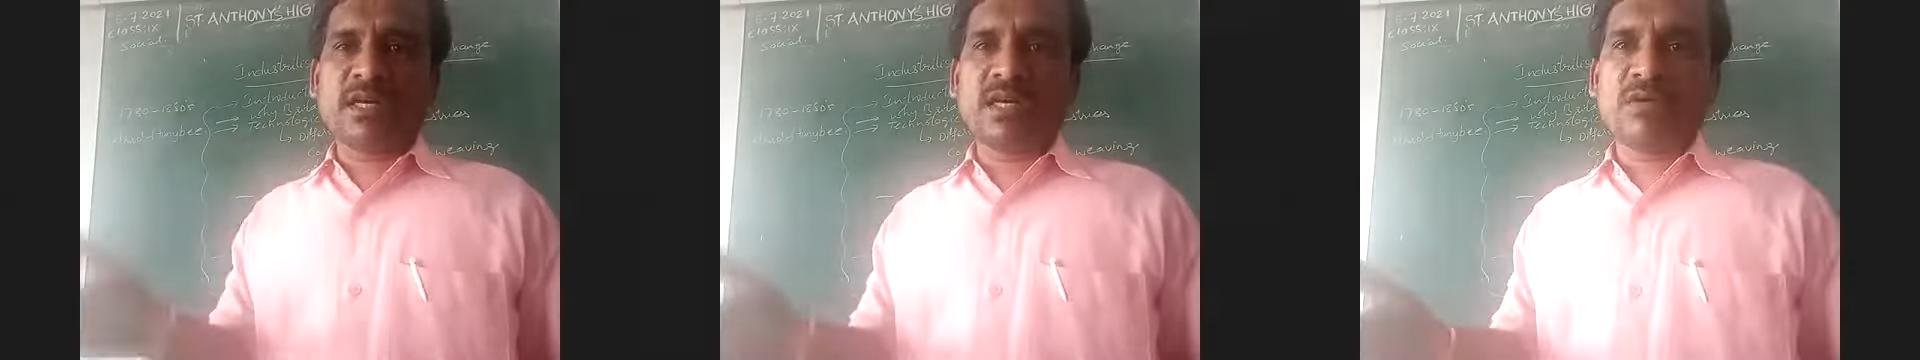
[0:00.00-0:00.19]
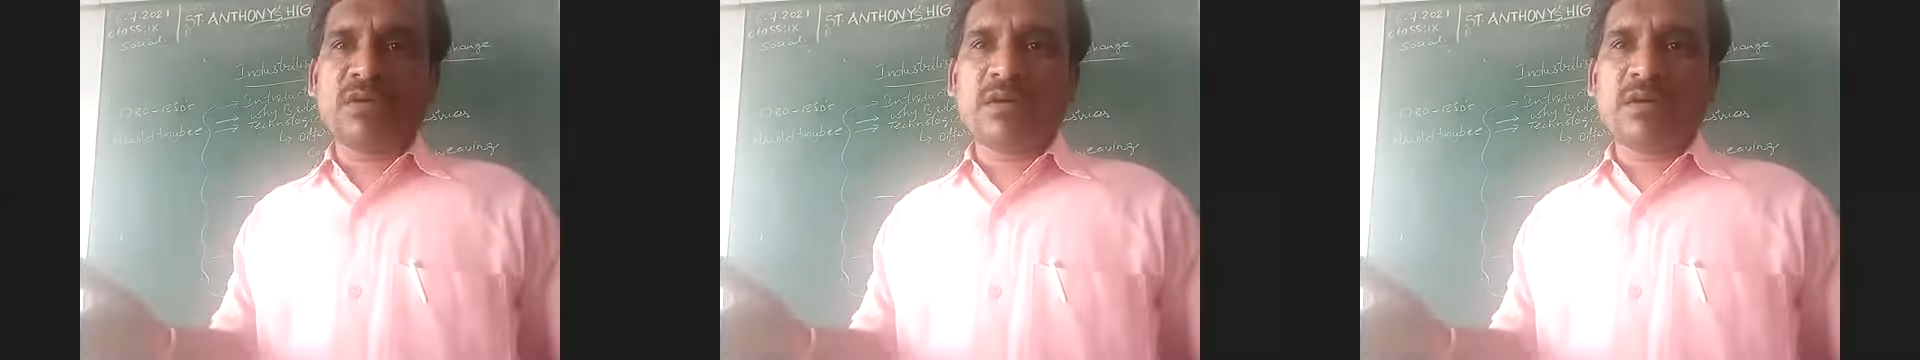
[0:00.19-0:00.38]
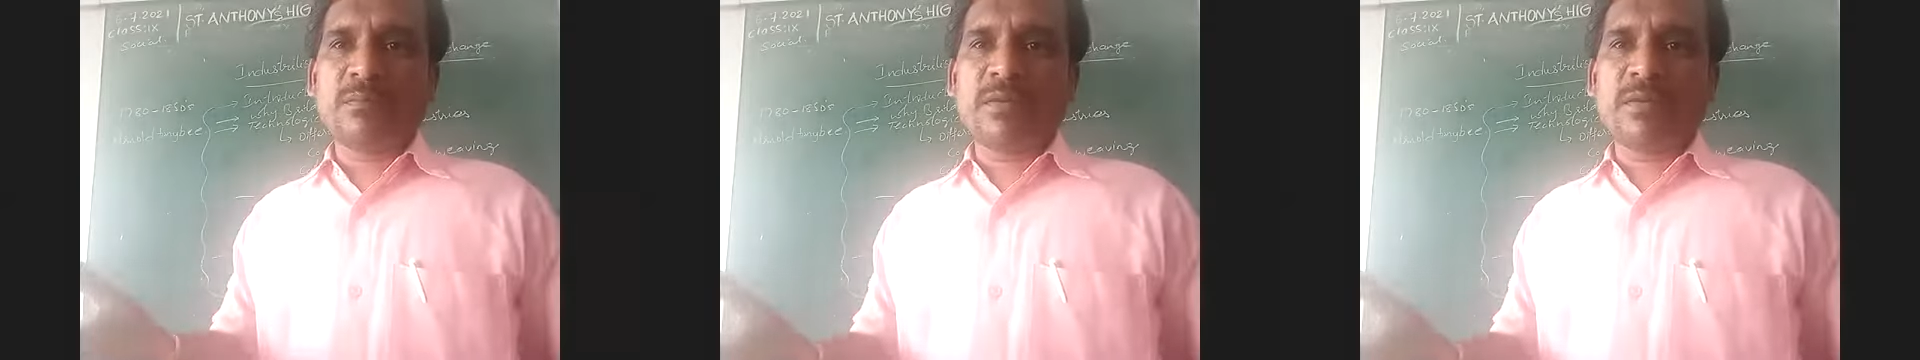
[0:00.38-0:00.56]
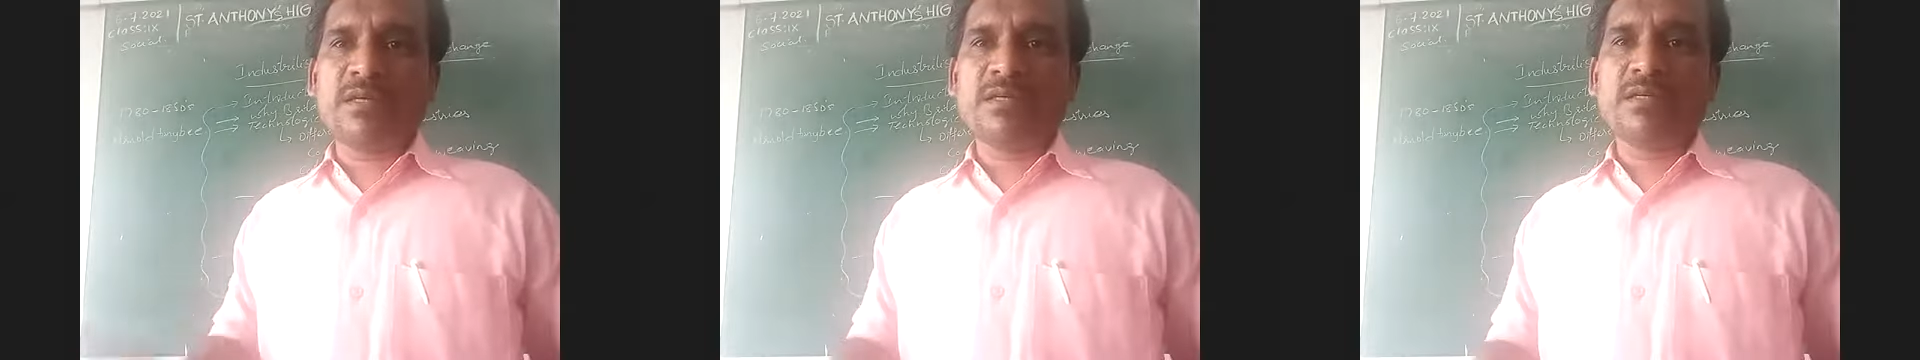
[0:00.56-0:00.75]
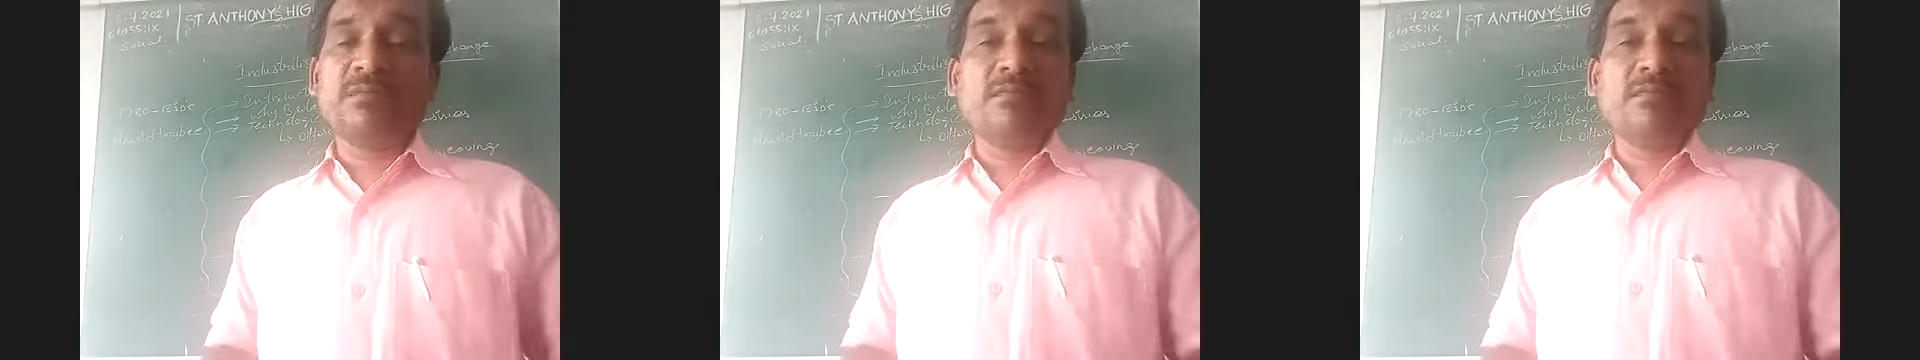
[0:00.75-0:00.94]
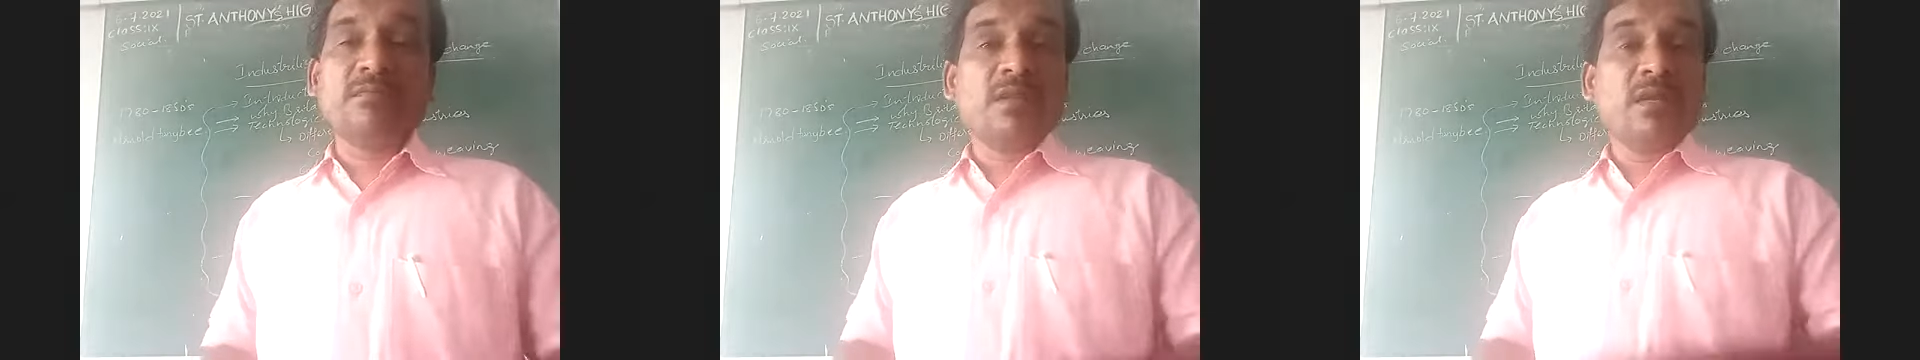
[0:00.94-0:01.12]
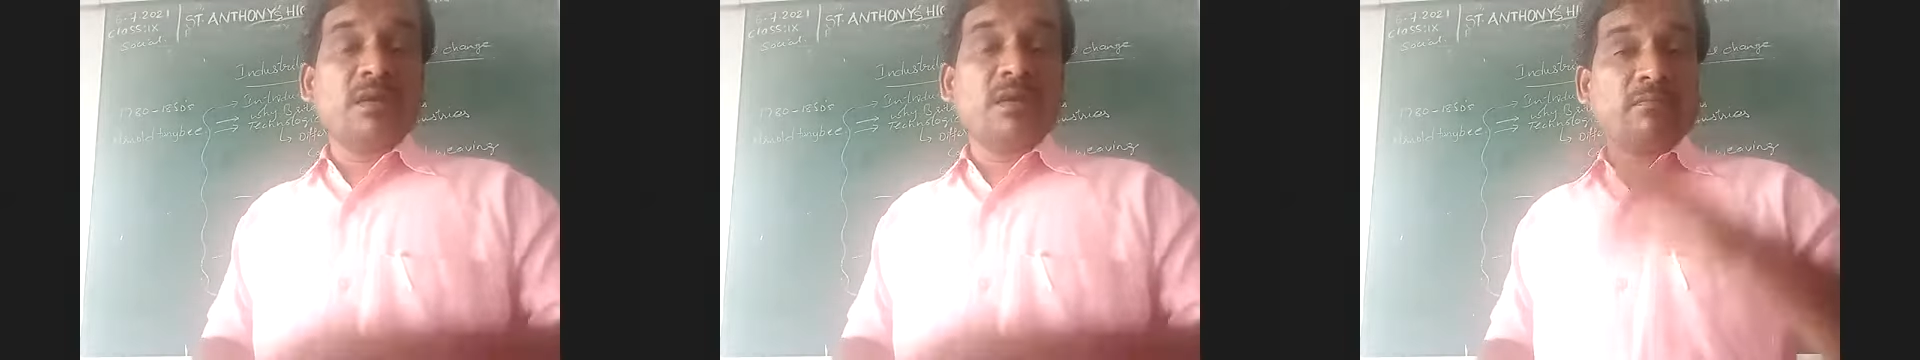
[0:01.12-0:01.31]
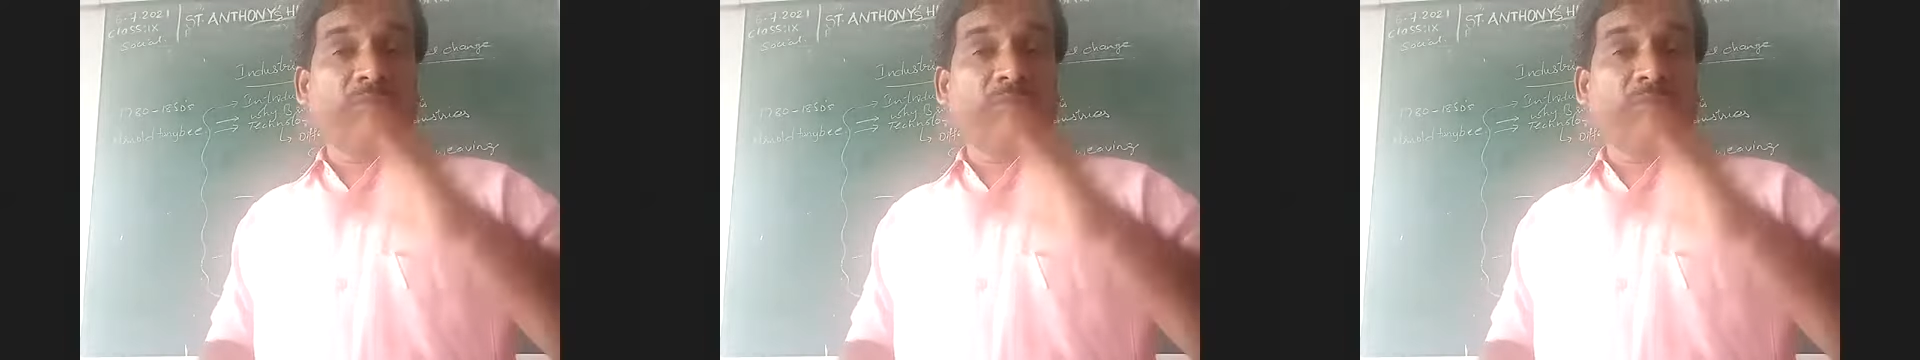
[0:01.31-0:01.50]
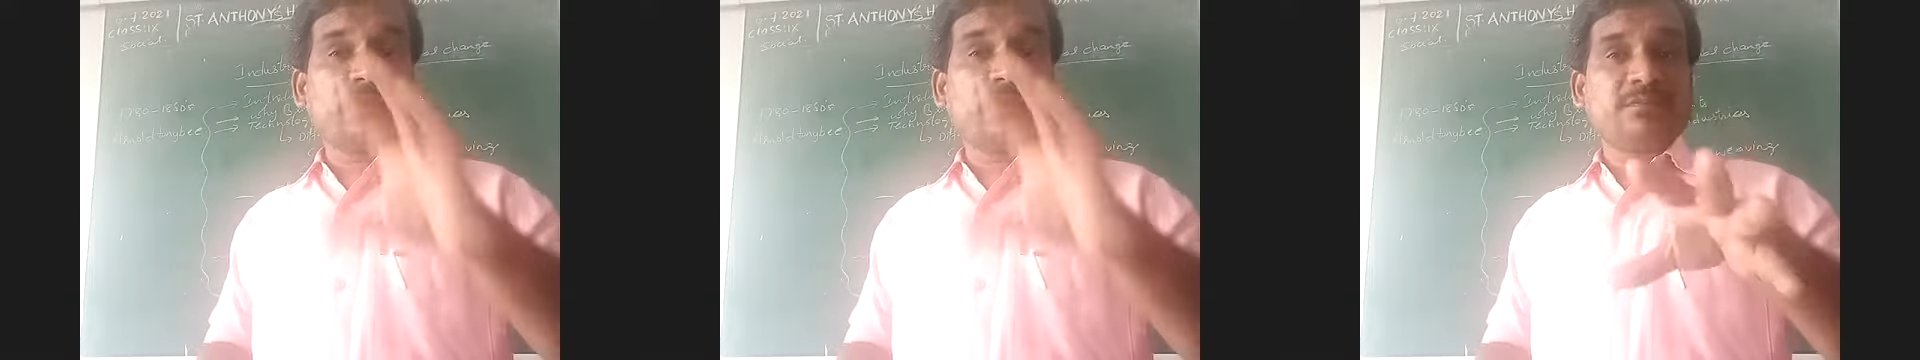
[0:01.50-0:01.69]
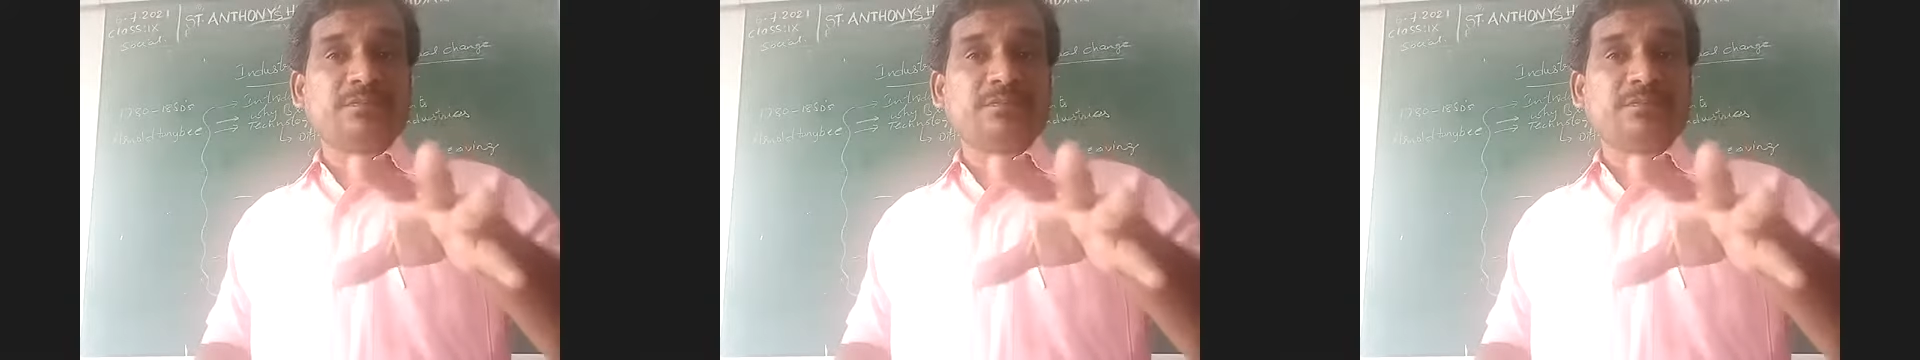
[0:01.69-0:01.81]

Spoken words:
development. But